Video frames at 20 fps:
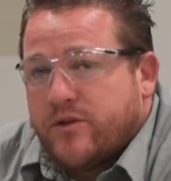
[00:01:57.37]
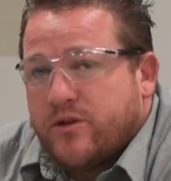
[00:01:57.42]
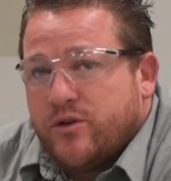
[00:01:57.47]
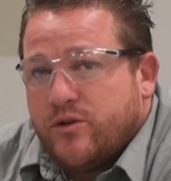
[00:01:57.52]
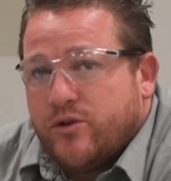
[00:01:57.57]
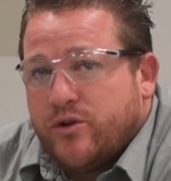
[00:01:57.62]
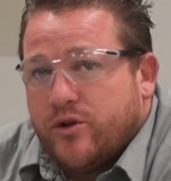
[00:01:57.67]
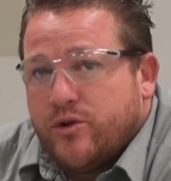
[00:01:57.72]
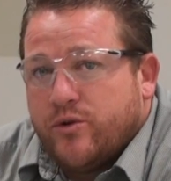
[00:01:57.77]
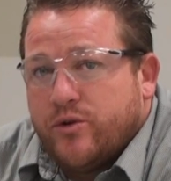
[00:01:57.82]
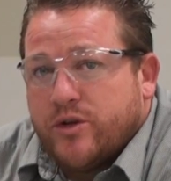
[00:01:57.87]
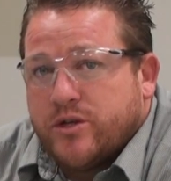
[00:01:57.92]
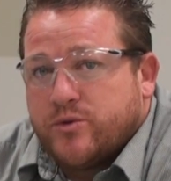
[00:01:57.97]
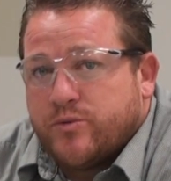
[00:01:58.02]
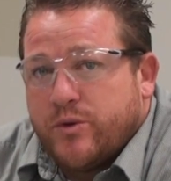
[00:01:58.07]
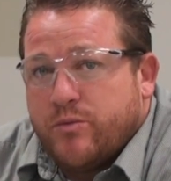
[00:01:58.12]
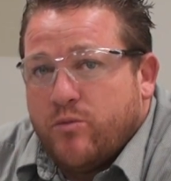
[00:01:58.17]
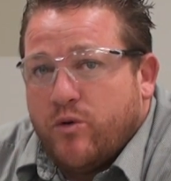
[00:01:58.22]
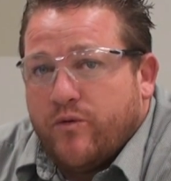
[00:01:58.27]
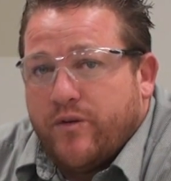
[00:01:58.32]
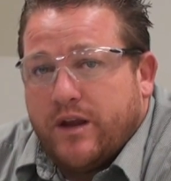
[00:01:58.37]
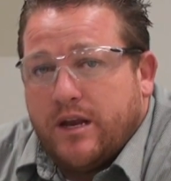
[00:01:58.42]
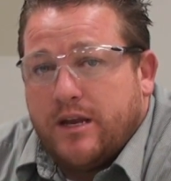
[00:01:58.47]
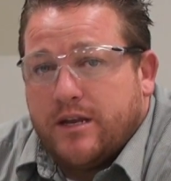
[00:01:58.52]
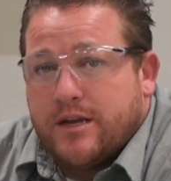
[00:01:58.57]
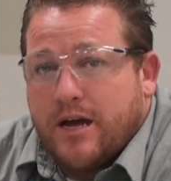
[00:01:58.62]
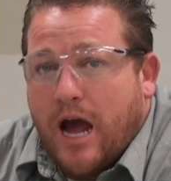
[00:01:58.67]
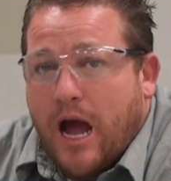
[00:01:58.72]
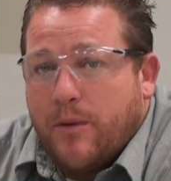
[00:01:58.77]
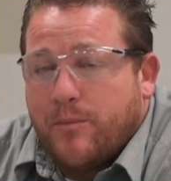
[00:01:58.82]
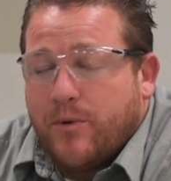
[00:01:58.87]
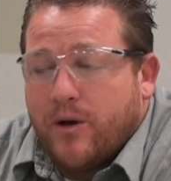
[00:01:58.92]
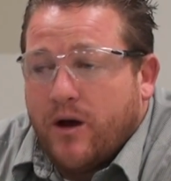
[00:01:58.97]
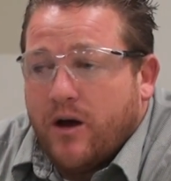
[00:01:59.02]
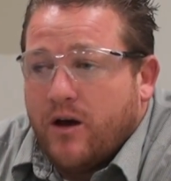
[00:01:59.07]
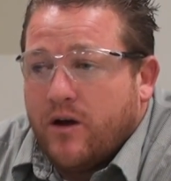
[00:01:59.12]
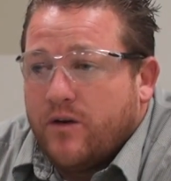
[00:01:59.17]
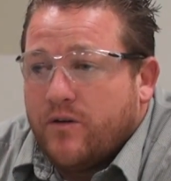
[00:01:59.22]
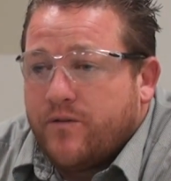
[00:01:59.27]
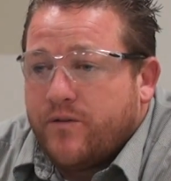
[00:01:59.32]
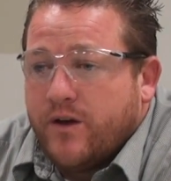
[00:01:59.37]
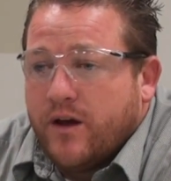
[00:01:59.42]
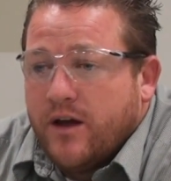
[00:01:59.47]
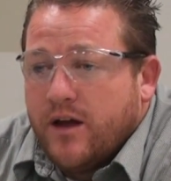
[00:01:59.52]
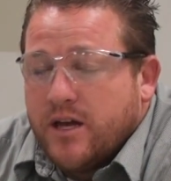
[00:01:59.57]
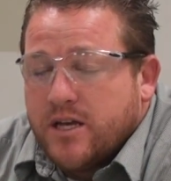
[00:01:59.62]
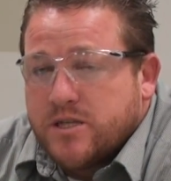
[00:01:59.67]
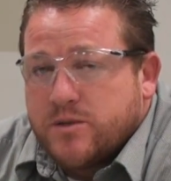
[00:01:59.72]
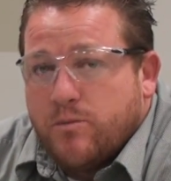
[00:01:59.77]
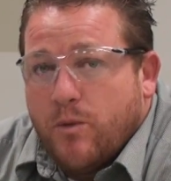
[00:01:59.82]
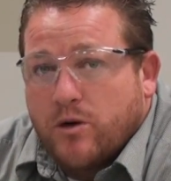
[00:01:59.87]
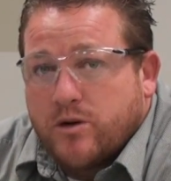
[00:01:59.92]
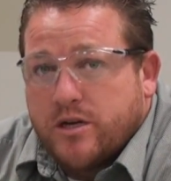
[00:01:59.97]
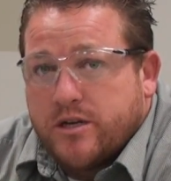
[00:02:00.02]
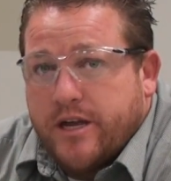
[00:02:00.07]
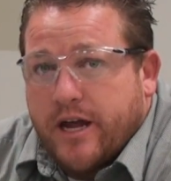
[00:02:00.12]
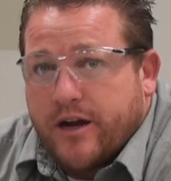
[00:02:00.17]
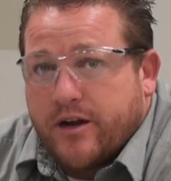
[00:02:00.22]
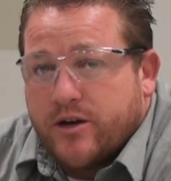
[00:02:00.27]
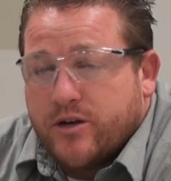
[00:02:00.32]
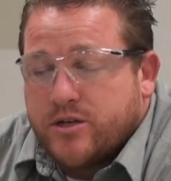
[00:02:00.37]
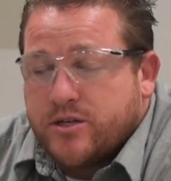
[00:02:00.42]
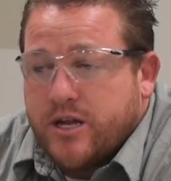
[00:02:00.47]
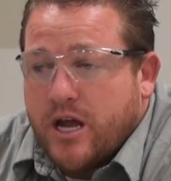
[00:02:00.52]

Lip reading: to do is remove any type of smoke detectors.